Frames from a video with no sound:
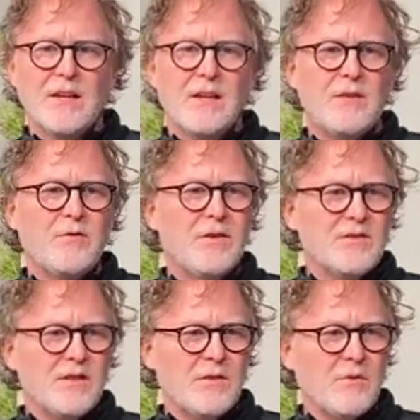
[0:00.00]
it
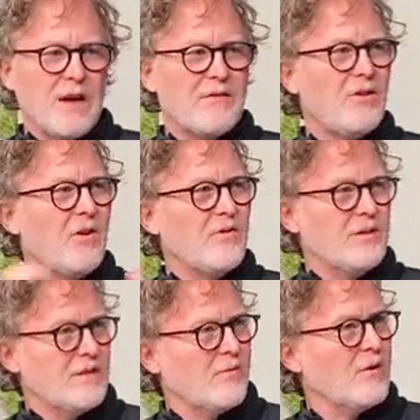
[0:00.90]
feels like we have all these
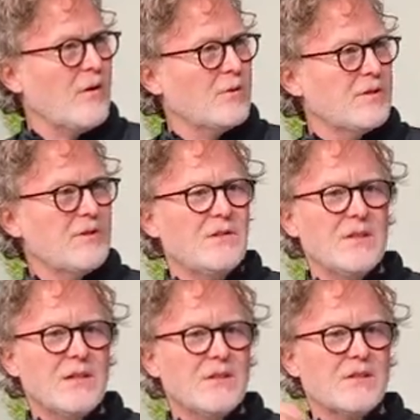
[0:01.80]
different
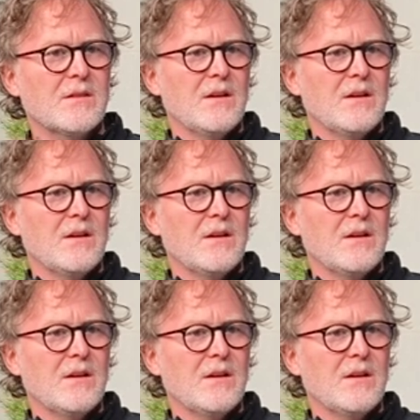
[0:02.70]
opportunities